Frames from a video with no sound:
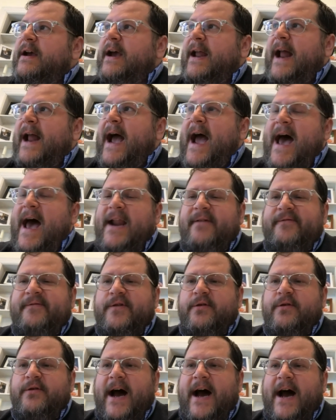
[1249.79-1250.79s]
and I had a
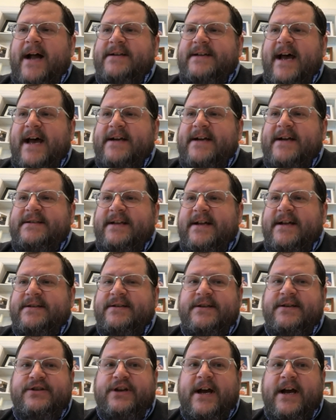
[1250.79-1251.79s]
few contacts that
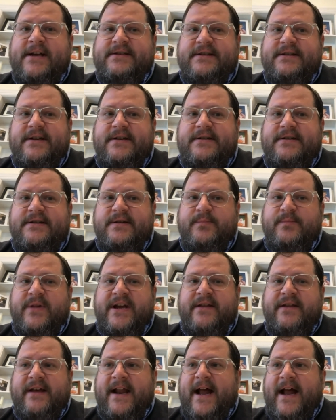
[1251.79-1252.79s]
suggested to
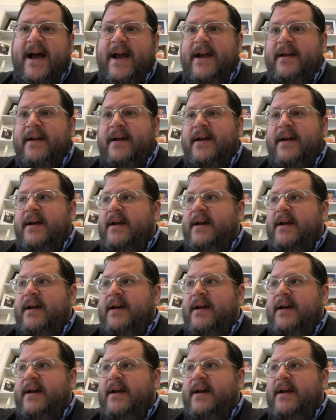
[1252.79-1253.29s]
me that I